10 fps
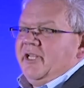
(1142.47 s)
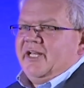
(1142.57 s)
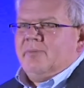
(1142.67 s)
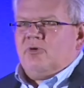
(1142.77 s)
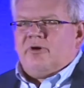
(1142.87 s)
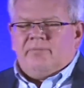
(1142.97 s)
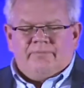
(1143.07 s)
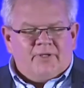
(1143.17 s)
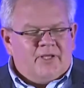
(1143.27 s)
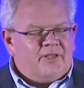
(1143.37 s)
anymore.
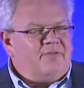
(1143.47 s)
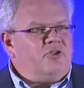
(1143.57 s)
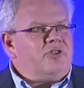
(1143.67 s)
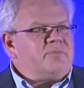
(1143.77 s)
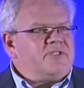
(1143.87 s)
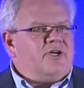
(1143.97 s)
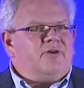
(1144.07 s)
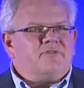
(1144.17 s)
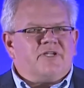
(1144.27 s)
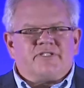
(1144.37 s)
They view
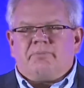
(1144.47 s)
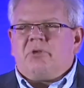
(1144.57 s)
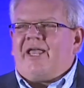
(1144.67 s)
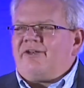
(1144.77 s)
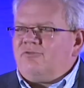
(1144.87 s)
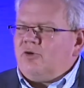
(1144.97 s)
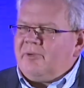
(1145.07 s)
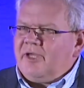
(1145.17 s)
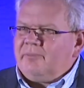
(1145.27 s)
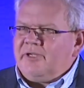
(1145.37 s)
themselves as a platform
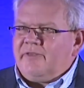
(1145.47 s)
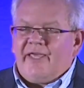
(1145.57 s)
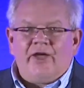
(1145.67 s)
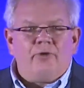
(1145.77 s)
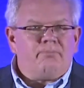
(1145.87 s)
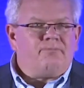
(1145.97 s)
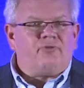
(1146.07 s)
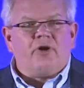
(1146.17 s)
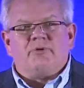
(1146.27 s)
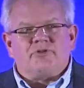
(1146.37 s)
company. They help
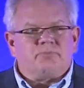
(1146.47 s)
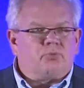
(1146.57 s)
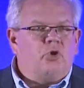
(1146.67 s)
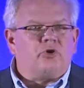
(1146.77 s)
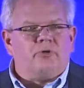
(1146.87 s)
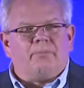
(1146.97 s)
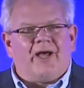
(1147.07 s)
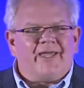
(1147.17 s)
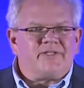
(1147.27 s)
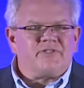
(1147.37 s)
farmers broker,
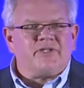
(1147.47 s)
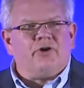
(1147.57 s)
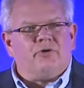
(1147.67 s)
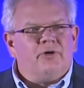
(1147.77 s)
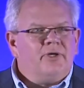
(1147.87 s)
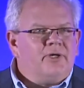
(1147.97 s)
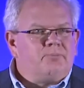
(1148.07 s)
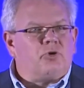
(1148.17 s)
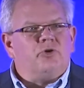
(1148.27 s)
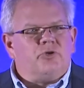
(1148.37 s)
buy and sell
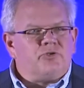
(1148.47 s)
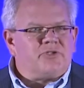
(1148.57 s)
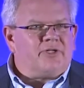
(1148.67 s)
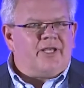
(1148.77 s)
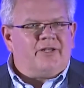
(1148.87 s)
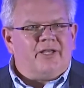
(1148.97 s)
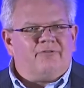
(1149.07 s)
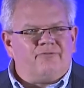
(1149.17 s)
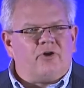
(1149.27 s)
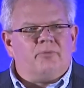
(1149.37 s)
produce
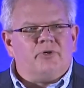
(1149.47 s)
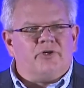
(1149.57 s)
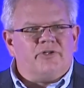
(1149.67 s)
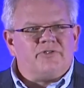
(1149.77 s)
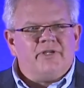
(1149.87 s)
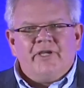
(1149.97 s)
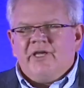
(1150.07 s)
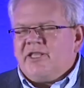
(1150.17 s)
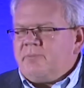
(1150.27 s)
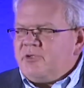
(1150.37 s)
and farm goods.
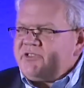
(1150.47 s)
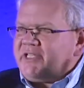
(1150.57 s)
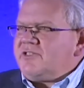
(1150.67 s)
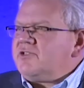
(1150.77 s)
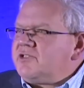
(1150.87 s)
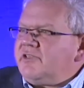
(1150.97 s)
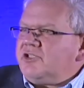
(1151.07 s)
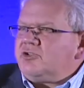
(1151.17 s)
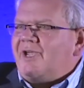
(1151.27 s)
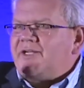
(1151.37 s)
They put sensors on their
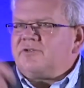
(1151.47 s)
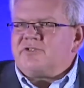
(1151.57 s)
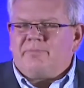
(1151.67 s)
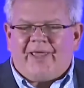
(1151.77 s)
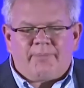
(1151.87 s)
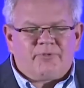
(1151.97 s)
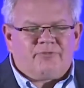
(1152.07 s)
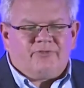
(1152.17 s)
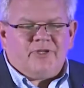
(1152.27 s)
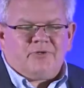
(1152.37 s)
tractors and map their
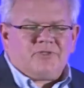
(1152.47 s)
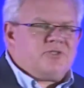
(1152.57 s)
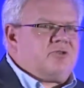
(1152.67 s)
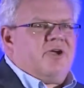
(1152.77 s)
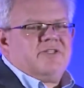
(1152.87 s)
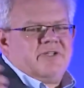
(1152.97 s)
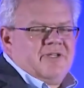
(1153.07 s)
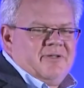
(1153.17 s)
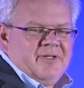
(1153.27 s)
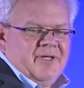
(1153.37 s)
fields. It's crazy.
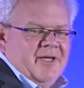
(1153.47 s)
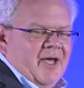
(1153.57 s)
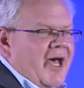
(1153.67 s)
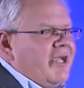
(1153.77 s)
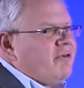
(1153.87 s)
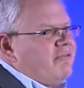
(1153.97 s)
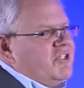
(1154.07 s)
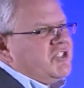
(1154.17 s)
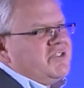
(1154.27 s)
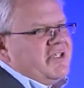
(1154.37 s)
Higher
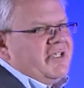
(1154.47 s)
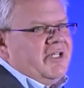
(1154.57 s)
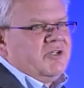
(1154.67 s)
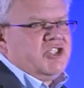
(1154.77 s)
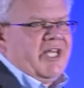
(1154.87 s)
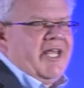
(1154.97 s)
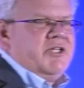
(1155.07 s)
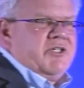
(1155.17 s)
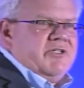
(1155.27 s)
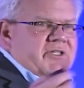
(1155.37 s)
efficiency, jet
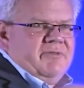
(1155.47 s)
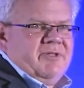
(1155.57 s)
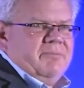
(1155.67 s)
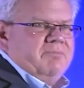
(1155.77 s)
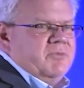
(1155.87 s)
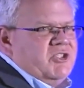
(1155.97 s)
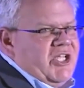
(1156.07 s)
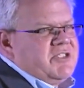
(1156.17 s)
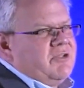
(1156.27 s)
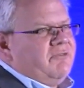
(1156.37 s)
engines, the
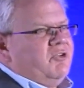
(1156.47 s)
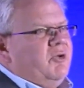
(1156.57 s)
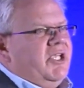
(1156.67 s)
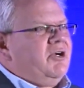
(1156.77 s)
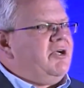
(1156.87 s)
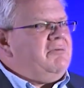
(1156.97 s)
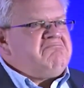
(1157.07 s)
jets you flew here,